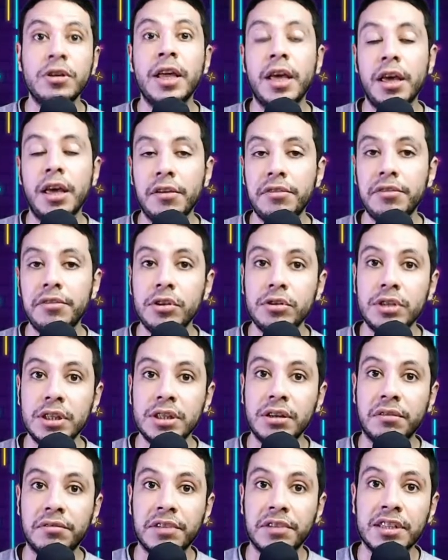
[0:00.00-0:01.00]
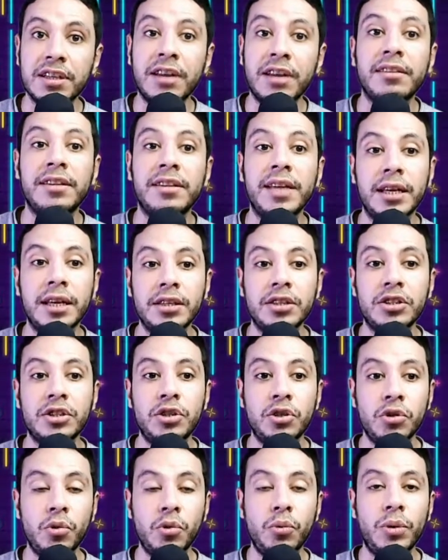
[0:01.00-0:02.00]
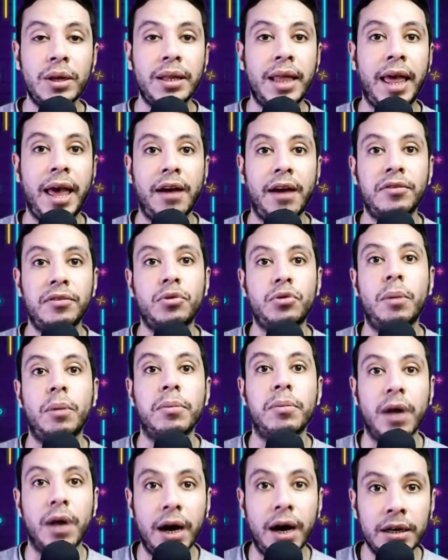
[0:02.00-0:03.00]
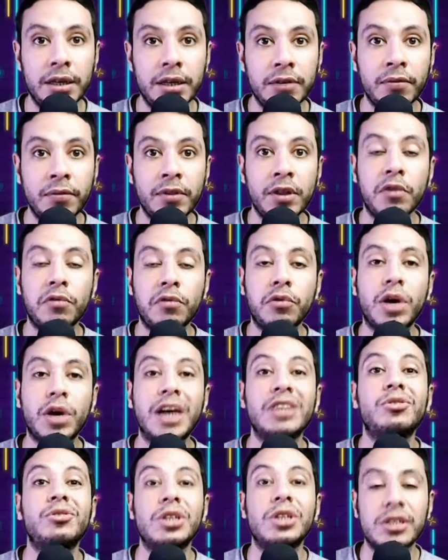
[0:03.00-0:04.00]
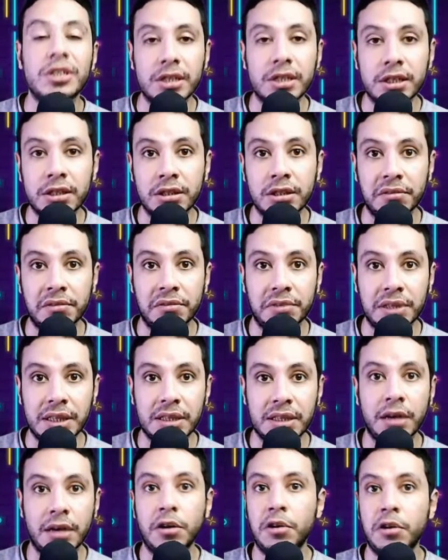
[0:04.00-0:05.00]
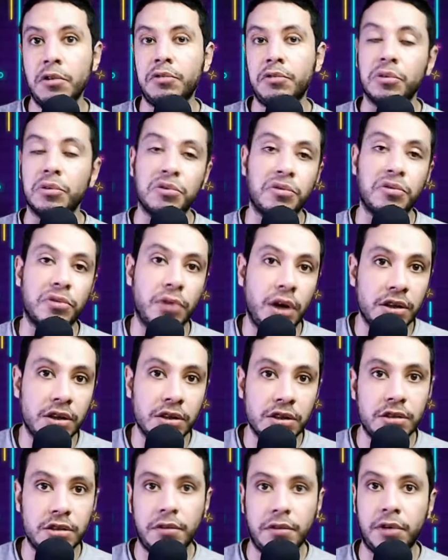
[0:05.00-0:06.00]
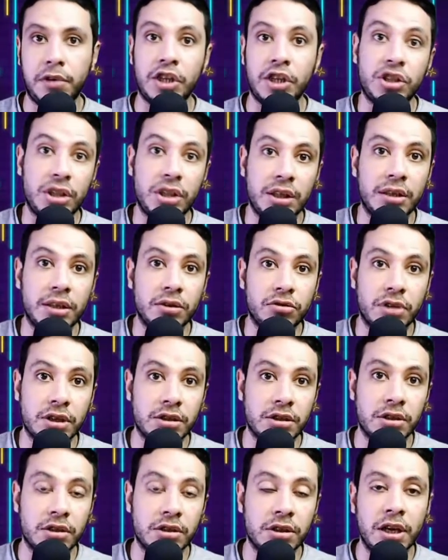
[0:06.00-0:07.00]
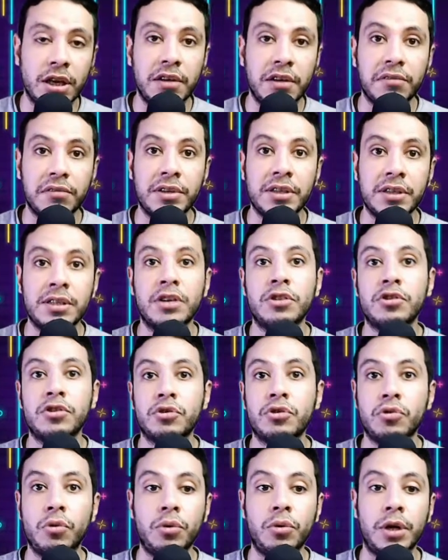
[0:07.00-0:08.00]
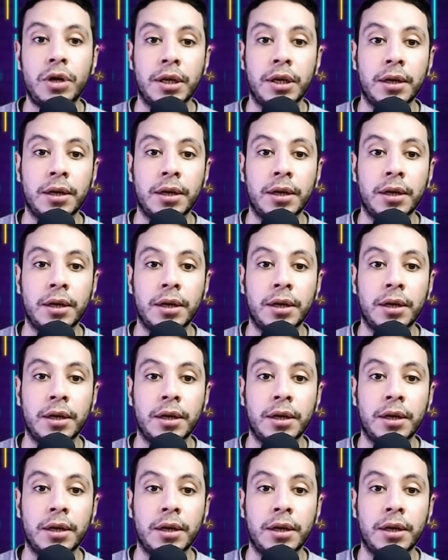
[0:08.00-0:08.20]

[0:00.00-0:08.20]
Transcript: If you need a visa, then you will have to apply for a transit visa for France, for a Schengen transit visa, so